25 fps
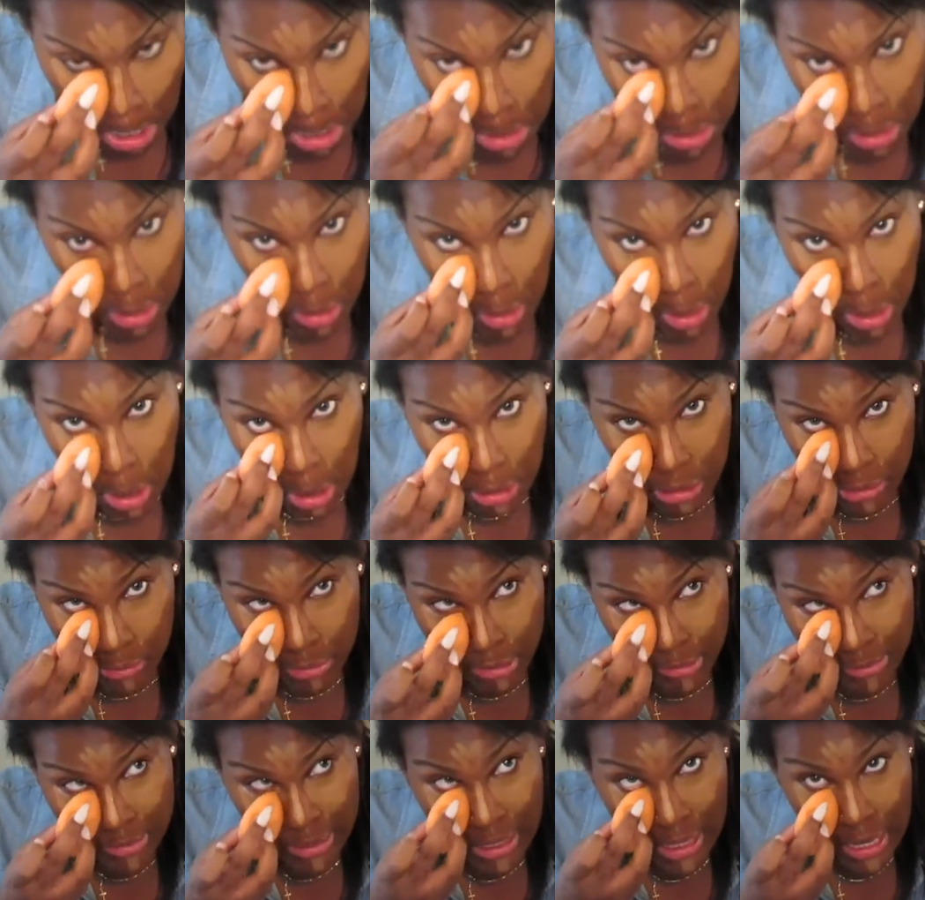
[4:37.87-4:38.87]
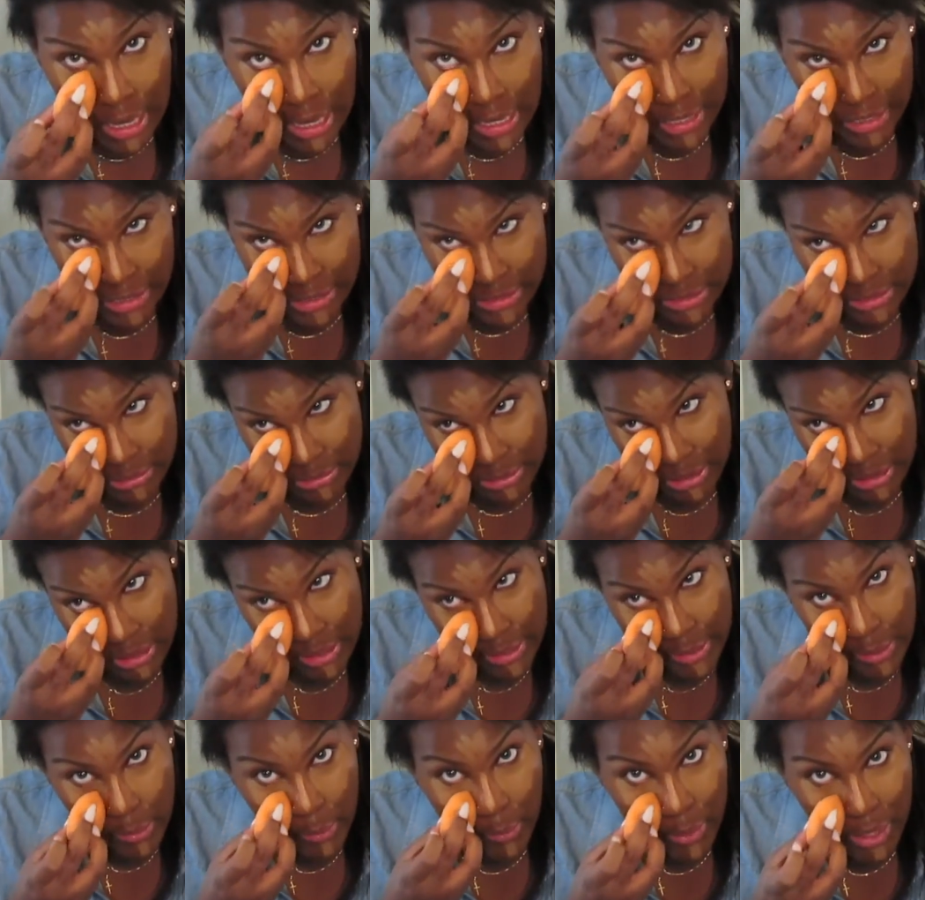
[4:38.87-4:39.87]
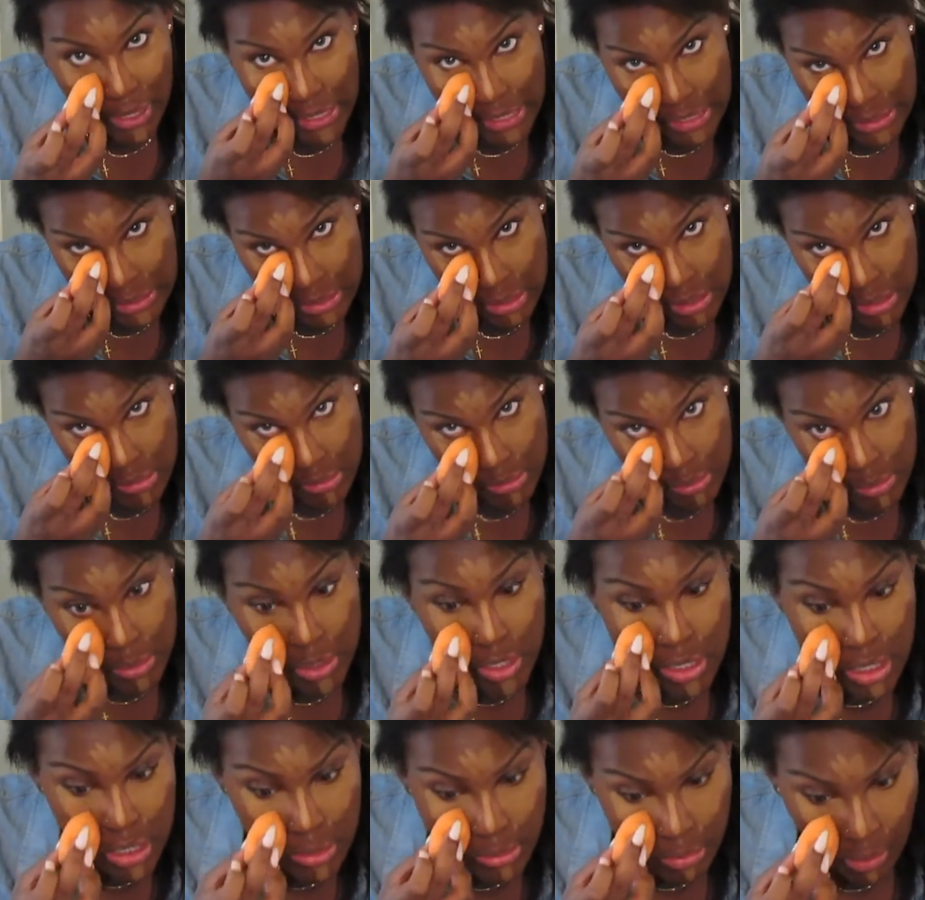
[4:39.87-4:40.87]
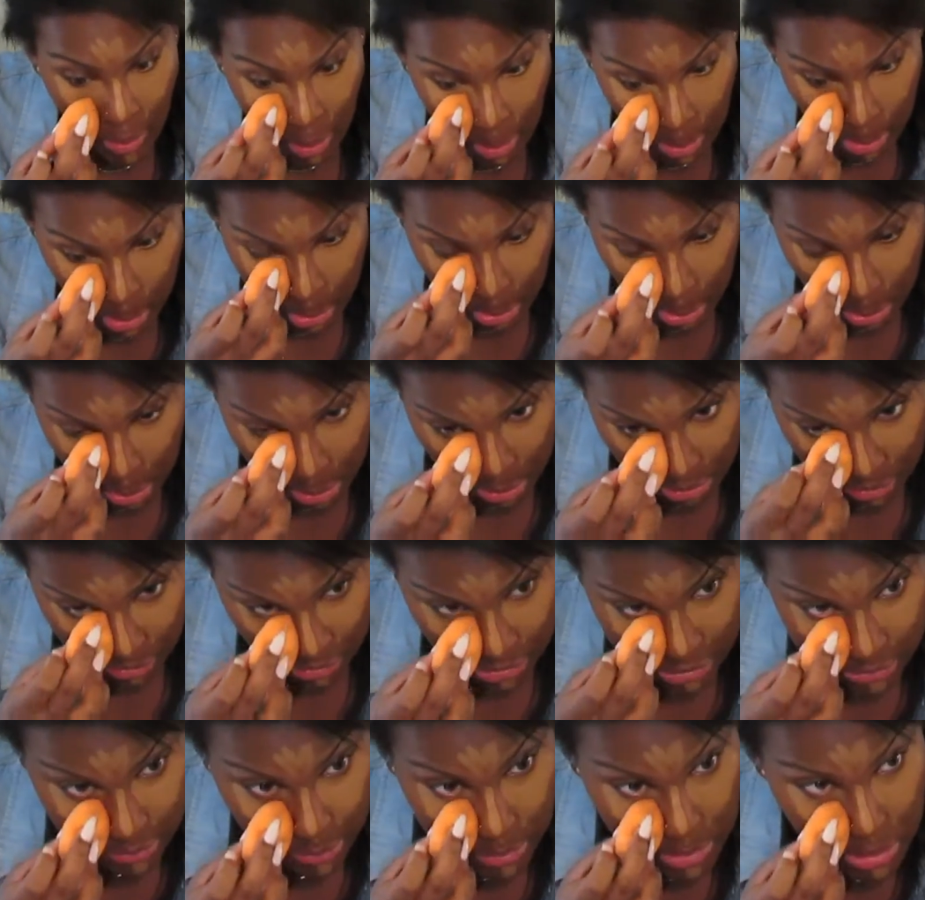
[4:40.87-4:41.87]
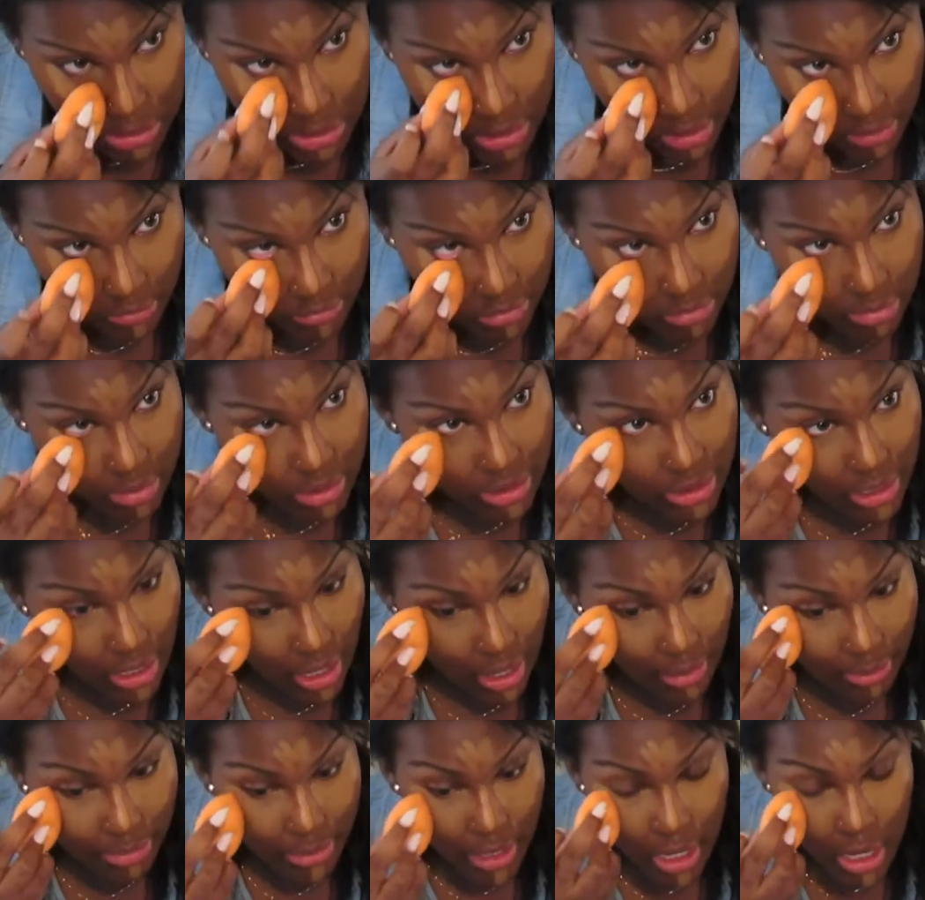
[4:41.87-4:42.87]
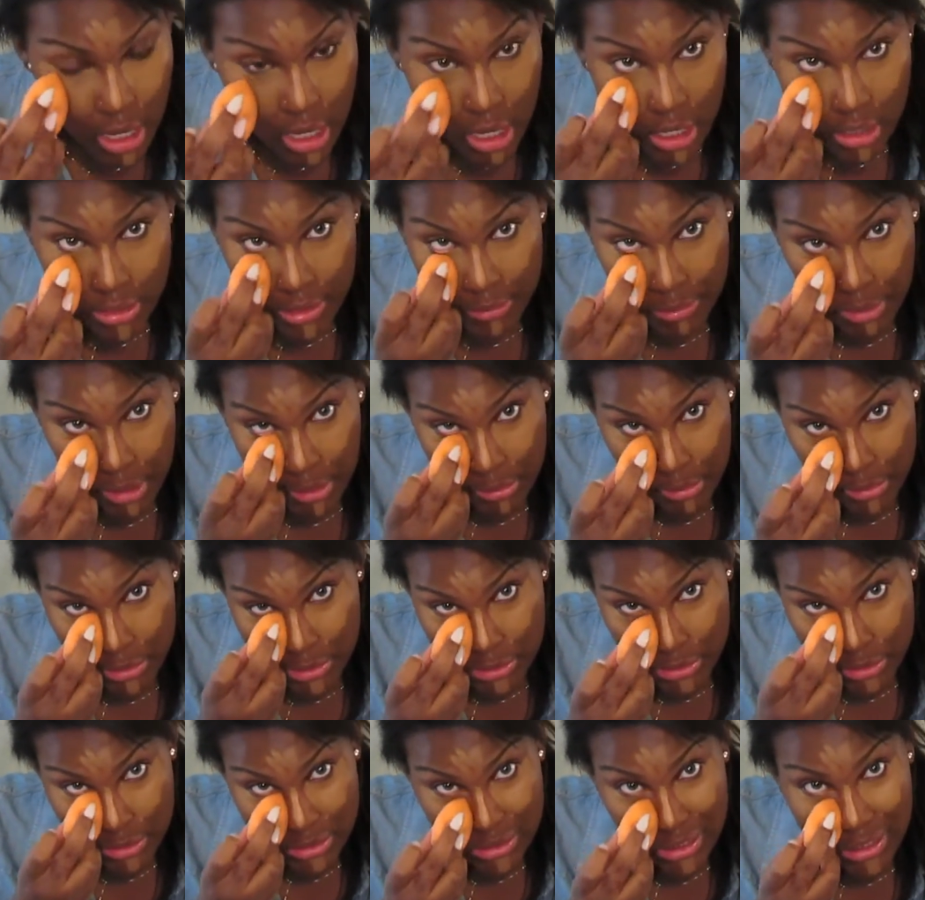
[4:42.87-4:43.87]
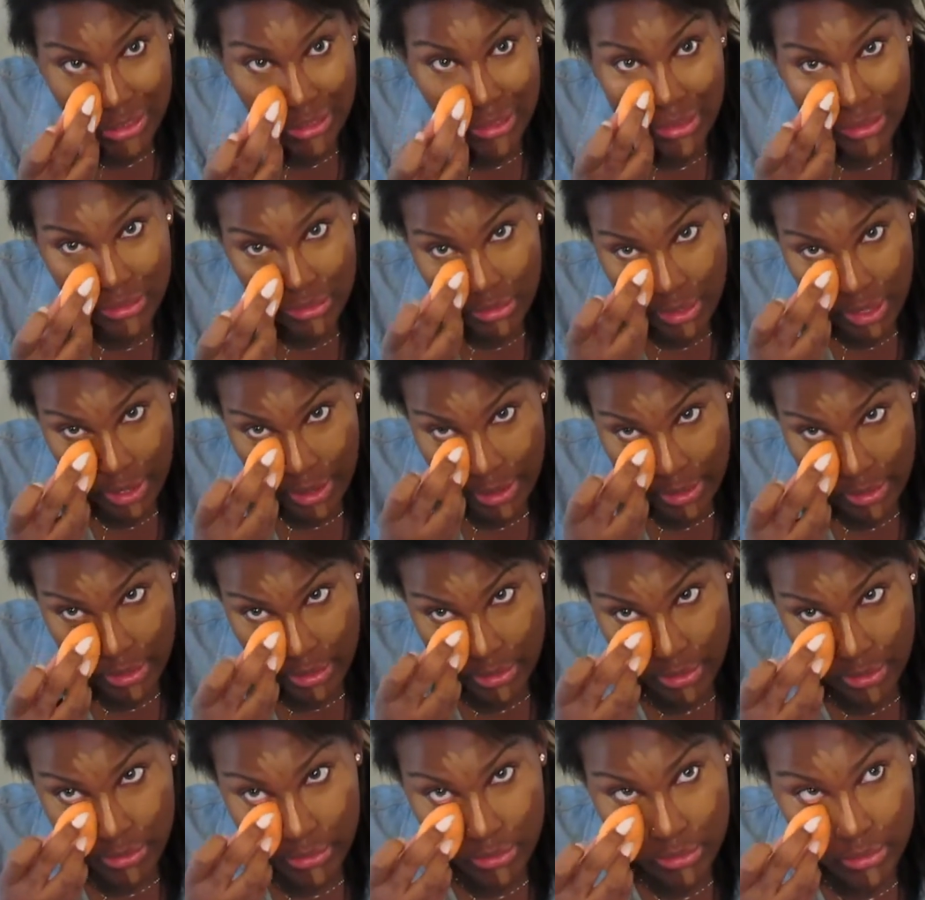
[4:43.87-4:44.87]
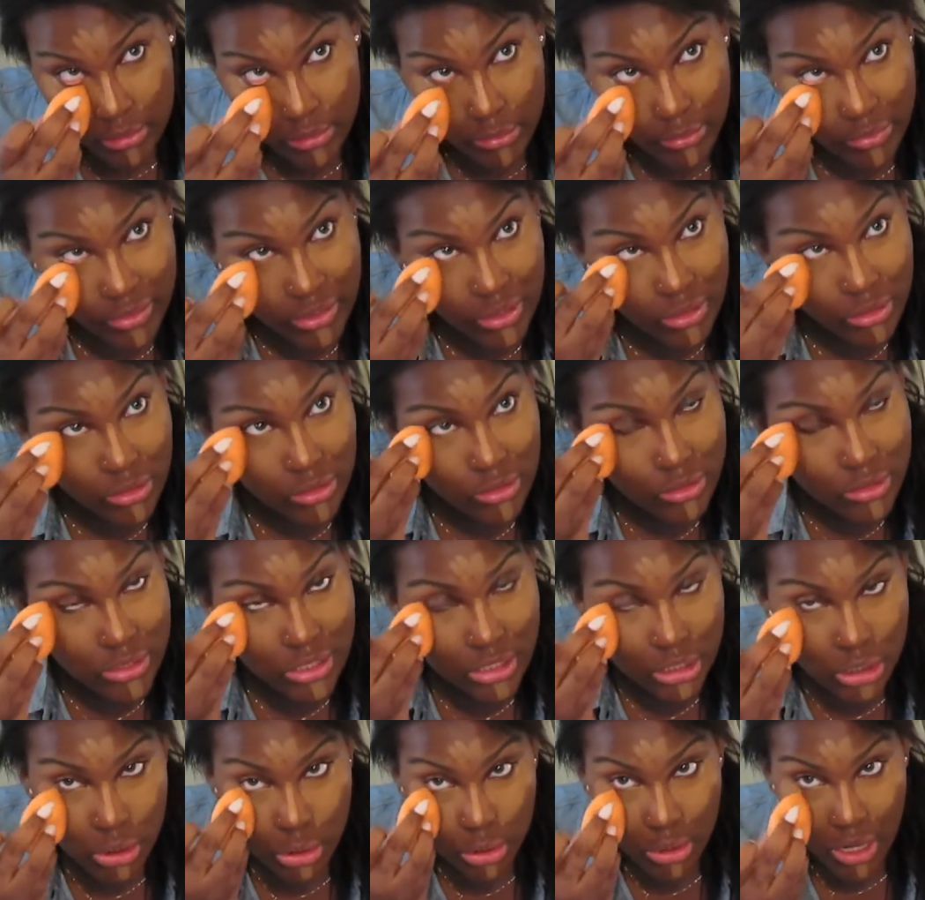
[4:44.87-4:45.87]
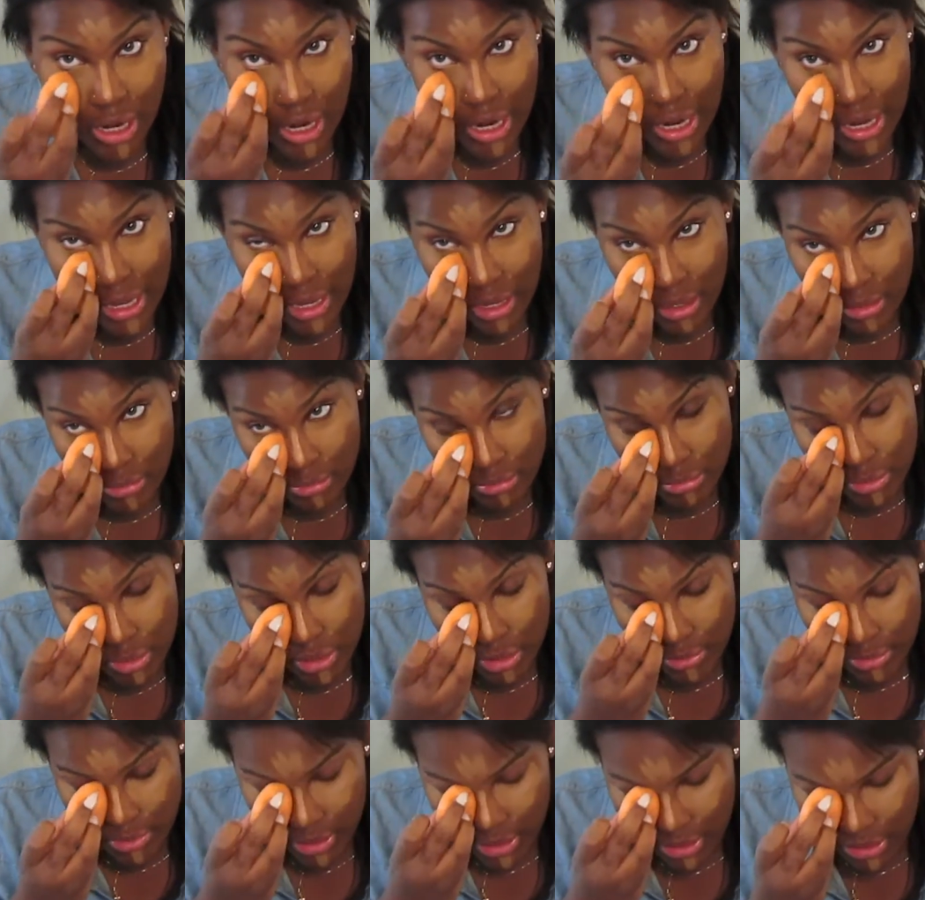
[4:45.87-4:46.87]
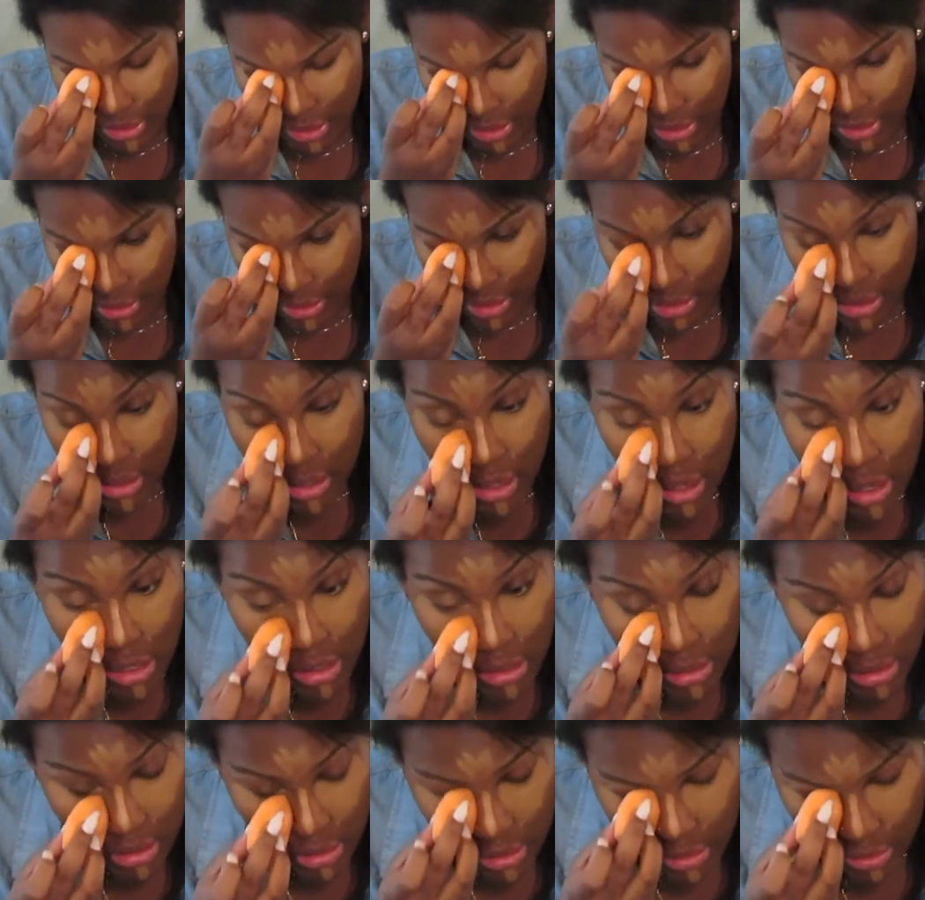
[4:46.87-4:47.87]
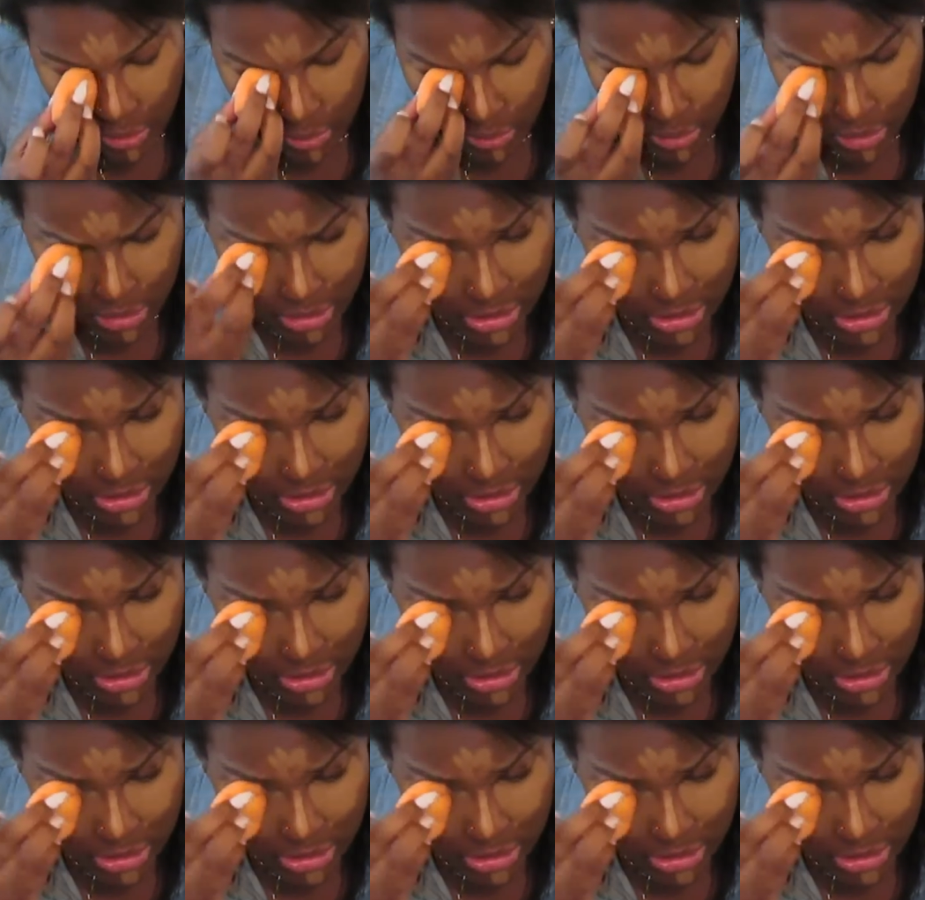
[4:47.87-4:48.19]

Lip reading: So a lot of people ask me like, why did your beauty blender or like sponge have to be damp? The purpose is so that when you use a dry beauty blender or a